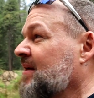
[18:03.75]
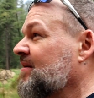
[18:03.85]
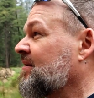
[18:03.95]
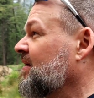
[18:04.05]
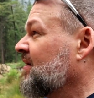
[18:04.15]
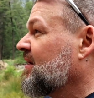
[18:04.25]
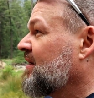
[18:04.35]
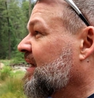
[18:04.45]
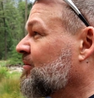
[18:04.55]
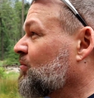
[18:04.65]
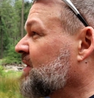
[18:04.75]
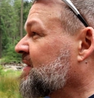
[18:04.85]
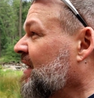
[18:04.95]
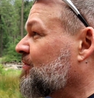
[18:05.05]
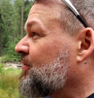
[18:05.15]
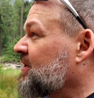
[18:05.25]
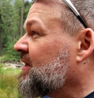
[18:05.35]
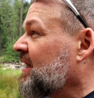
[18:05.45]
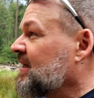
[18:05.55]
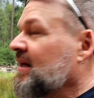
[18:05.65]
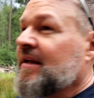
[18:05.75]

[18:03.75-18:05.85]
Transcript: in and rent out for the night.